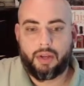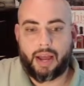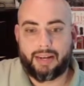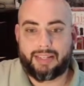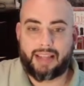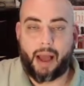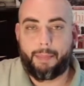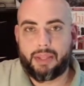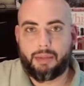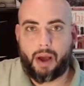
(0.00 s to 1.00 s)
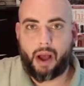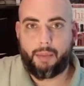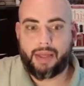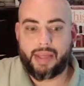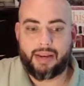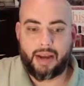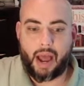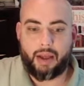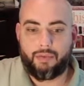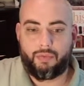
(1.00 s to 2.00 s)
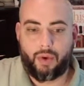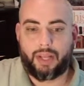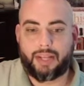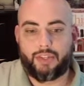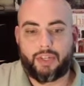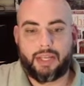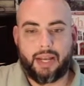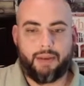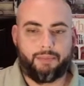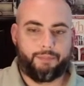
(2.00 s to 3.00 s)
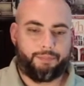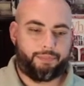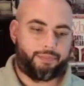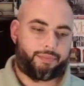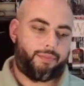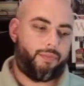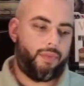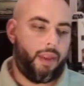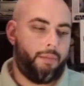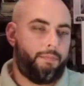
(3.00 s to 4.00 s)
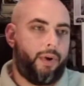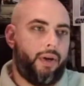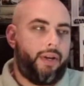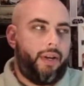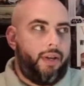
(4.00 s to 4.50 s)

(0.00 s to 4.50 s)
kind of stopping the bomb and then not realizing she did it. But